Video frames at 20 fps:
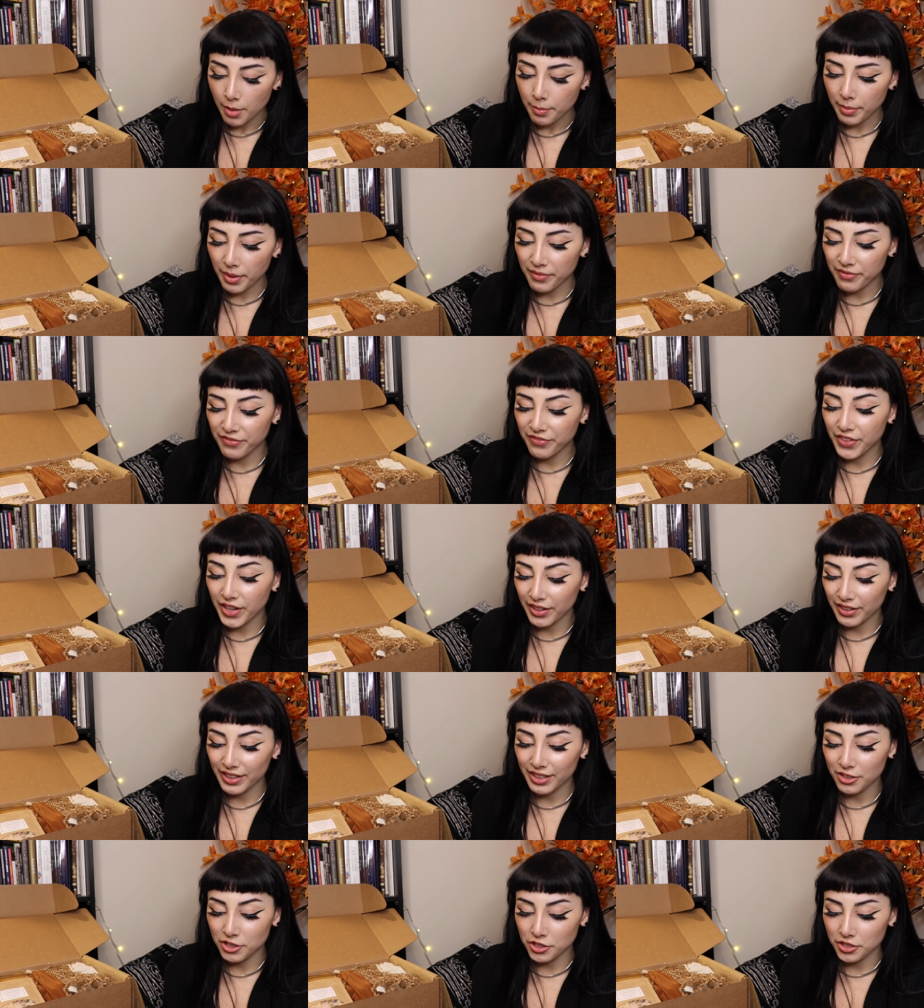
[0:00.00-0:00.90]
I'm
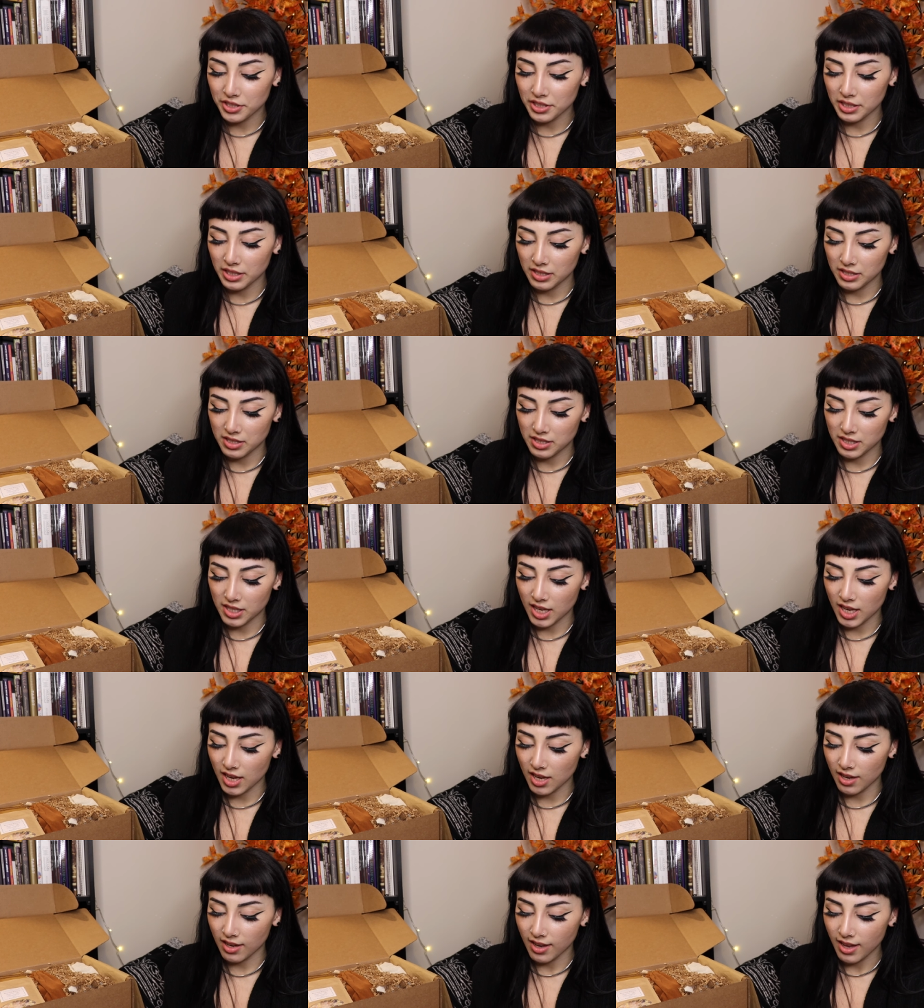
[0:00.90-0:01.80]
very interested in
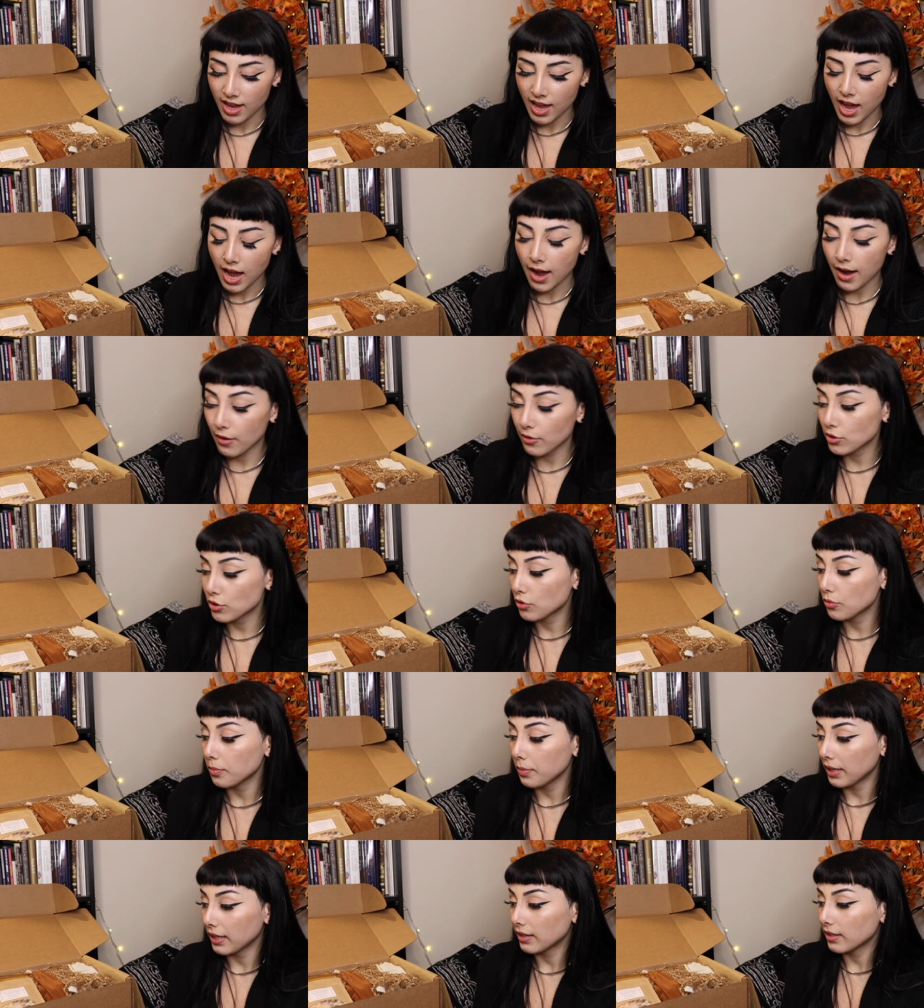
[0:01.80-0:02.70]
seeing how to
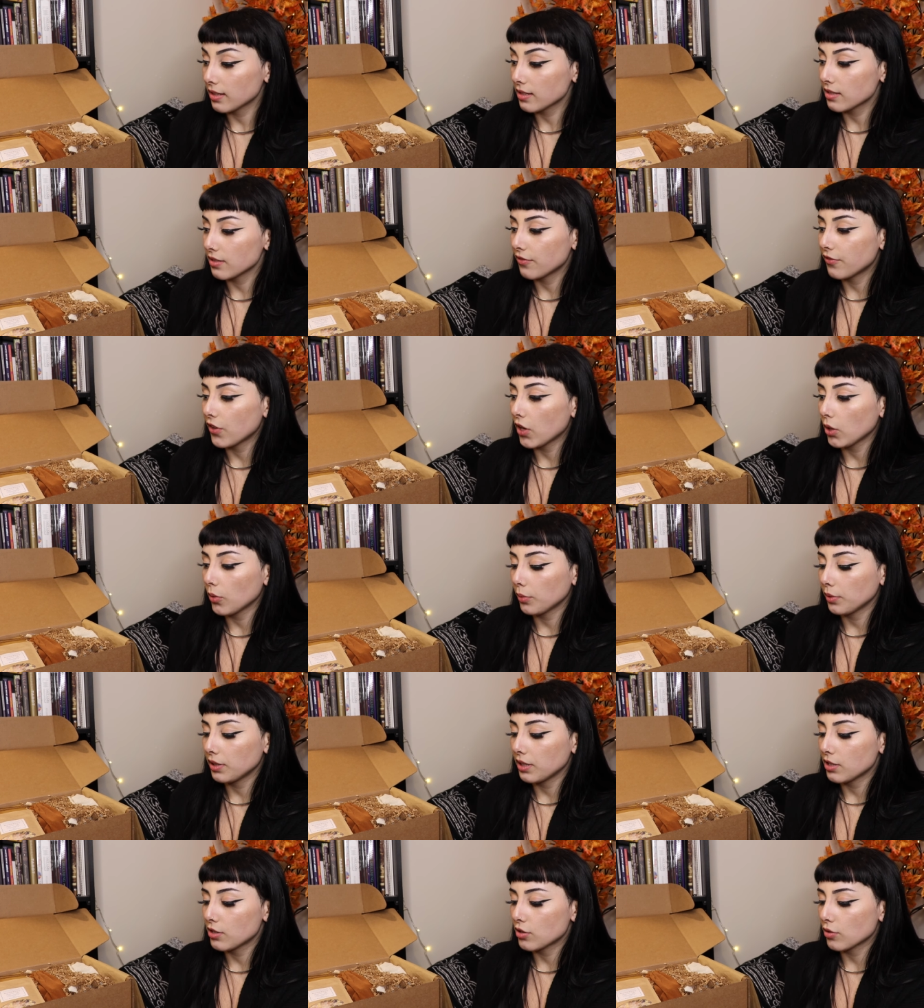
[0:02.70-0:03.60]
make this and following
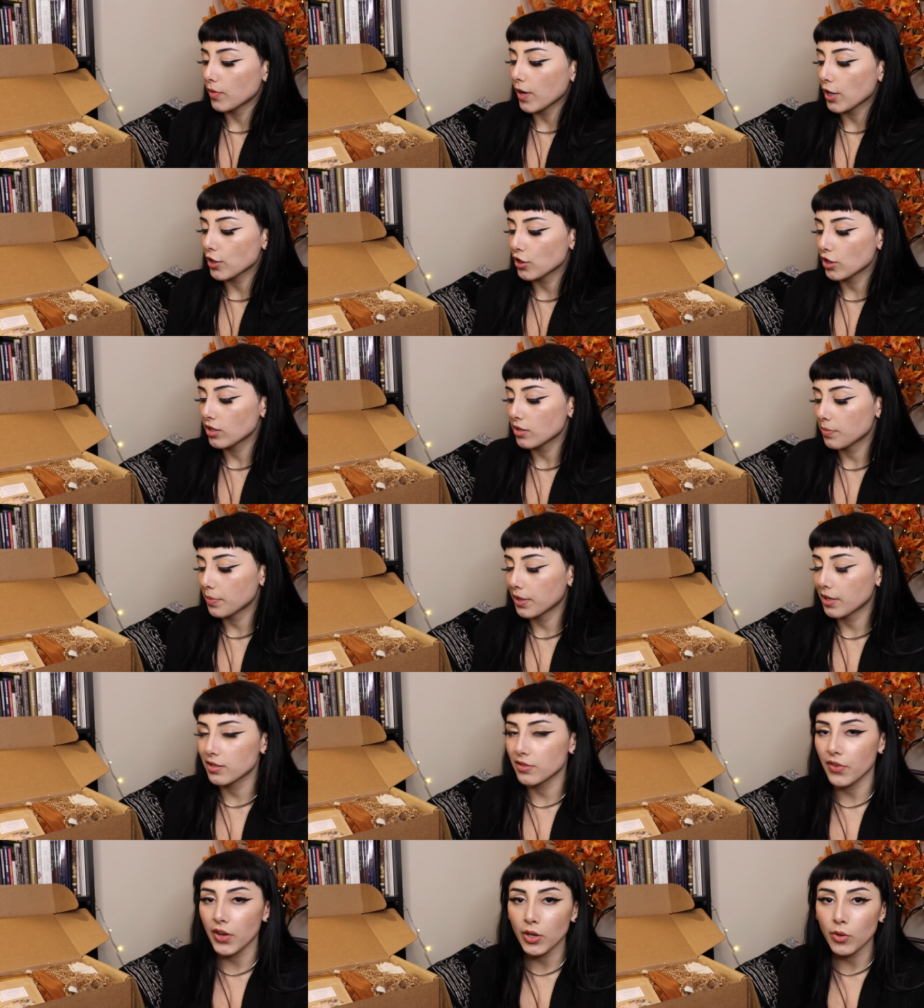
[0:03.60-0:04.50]
these directions
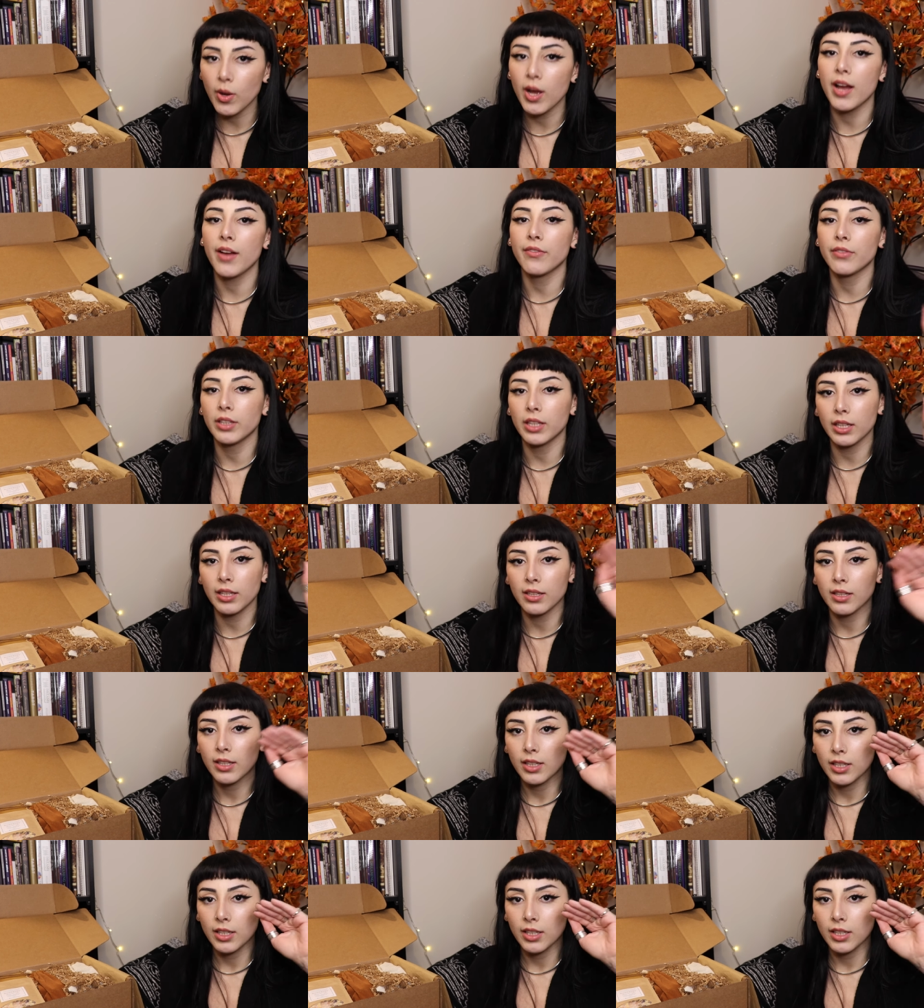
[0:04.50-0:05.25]
because if I don't have like